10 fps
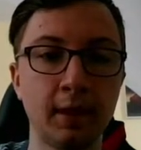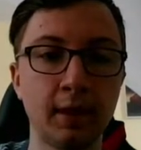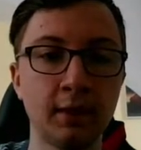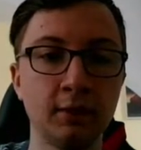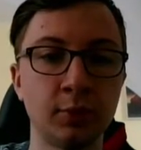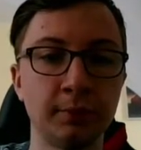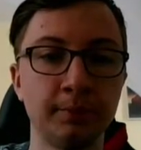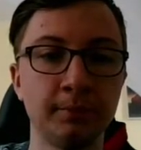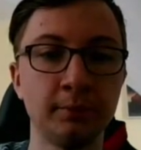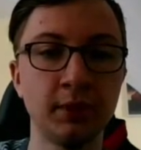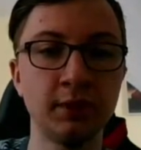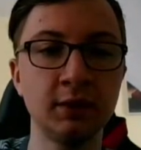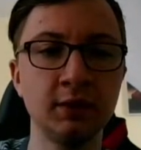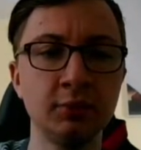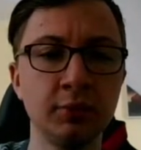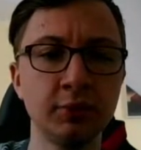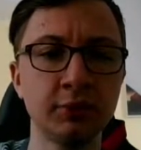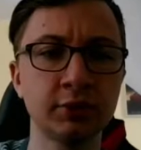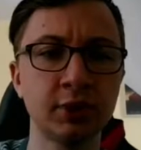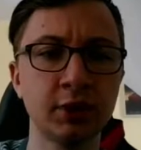And well, but
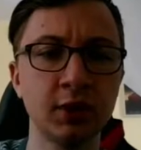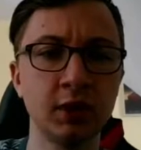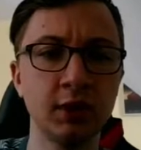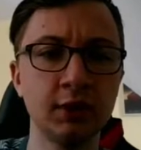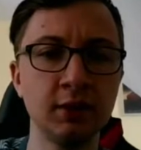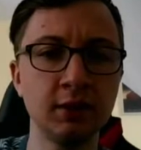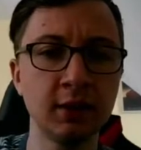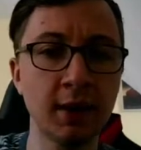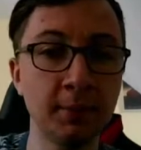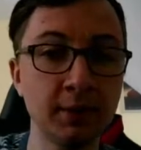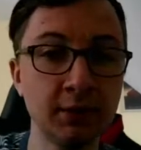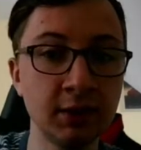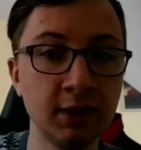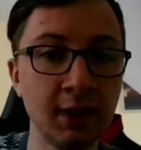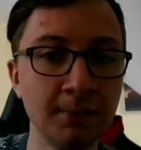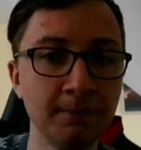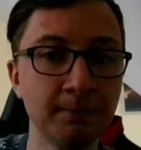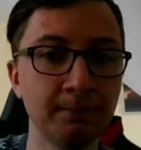it didn't happen in the game.